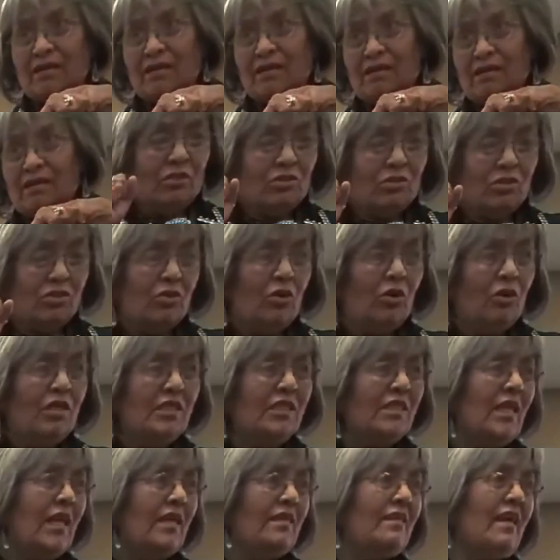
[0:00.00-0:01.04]
So
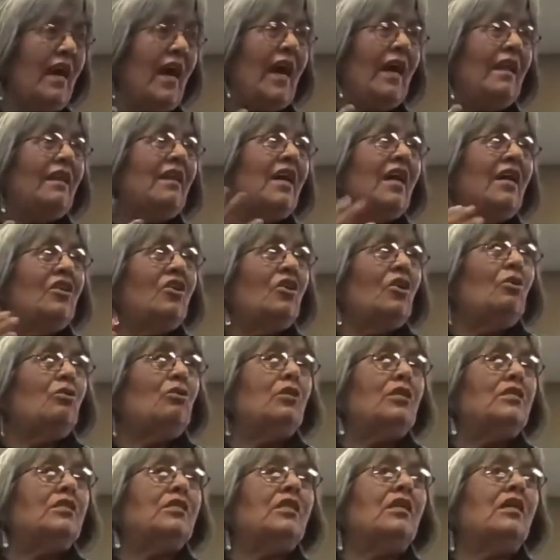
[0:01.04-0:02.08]
stories like that,
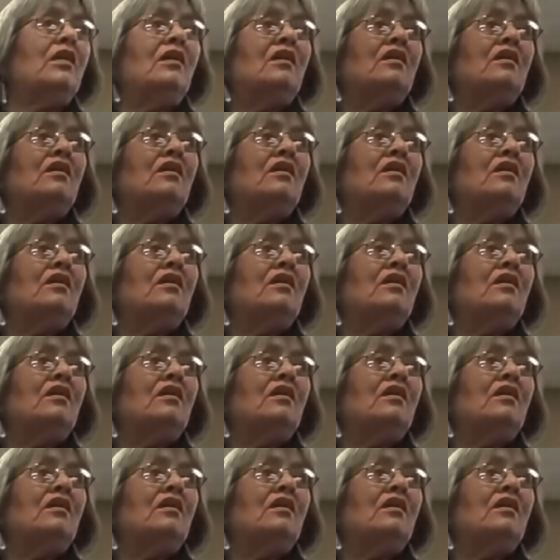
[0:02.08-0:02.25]
coyotes,